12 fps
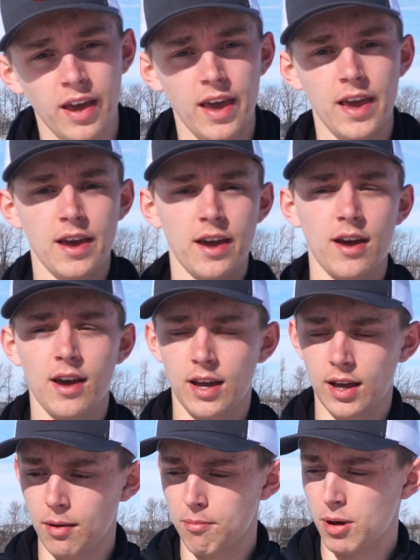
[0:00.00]
a
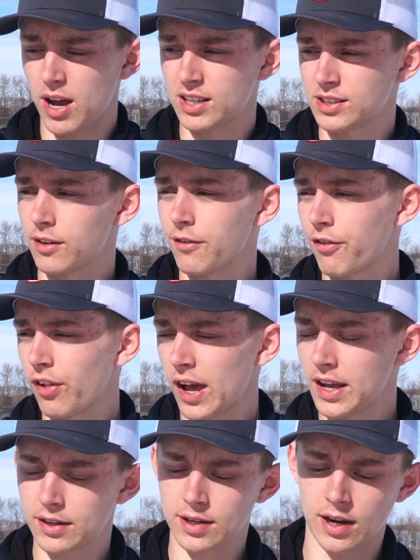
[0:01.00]
composite
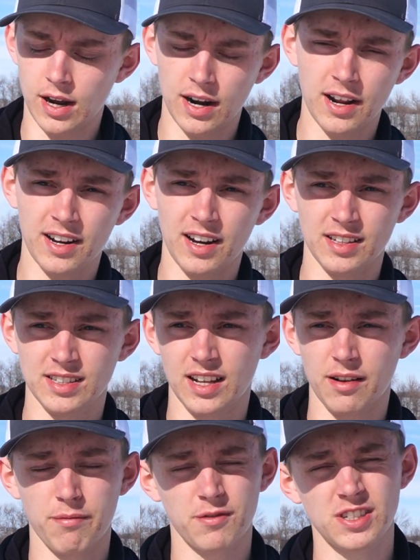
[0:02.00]
flight on it
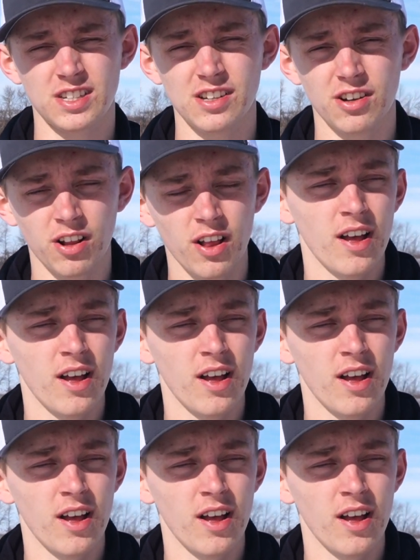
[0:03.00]
instead of steel,